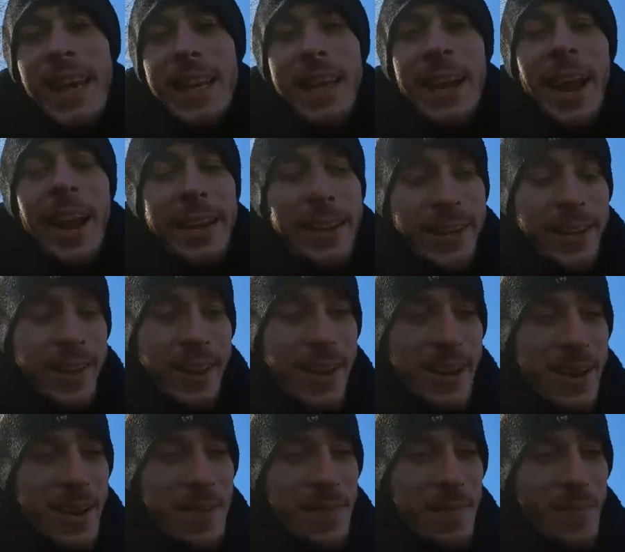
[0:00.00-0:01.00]
yada, yada.
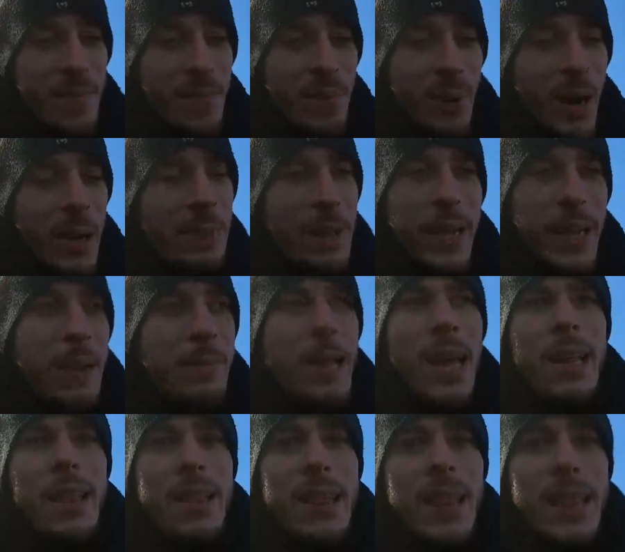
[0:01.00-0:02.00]
But I'm like, I'm
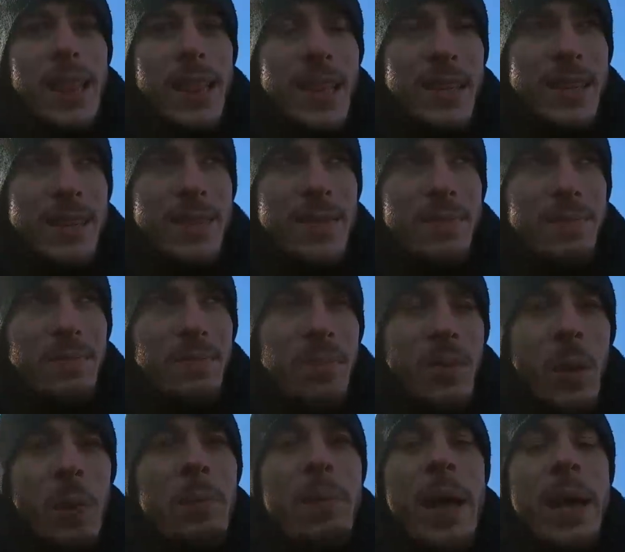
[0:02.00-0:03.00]
not
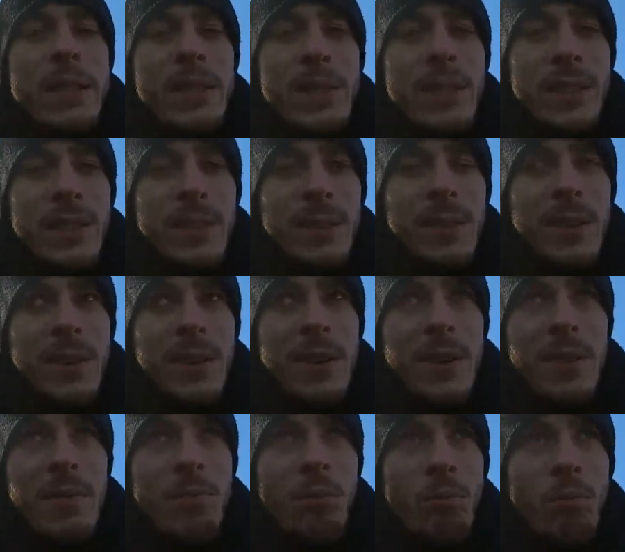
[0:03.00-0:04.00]
the best
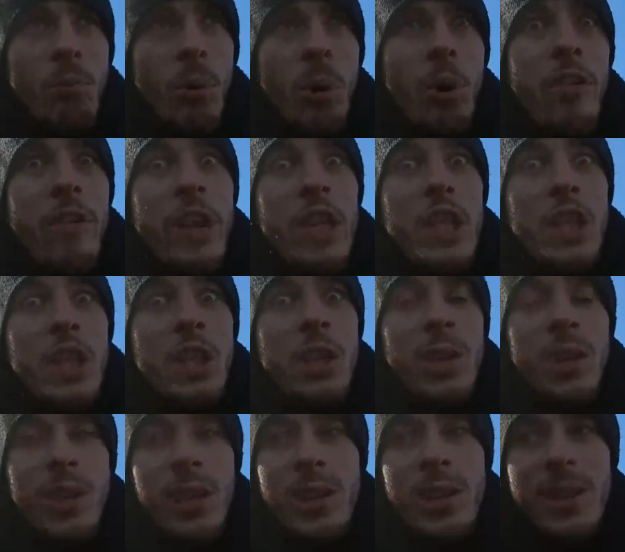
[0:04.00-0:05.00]

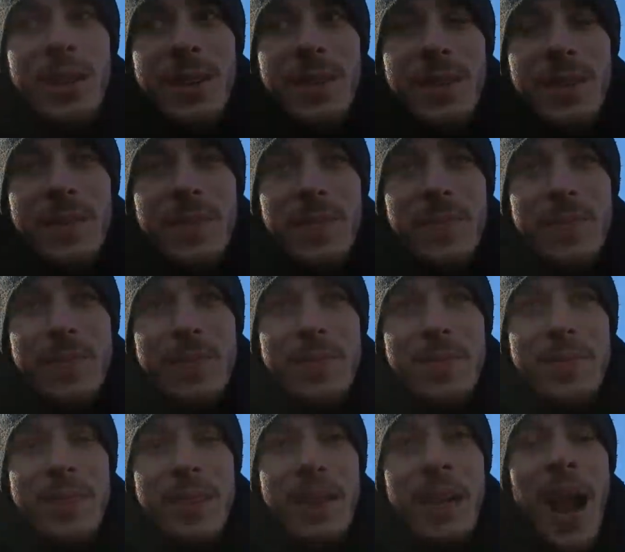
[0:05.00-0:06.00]
motivational
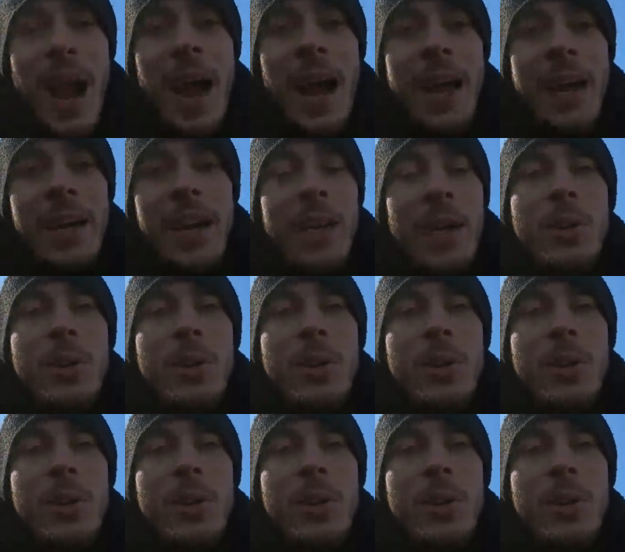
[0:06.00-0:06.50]
guide.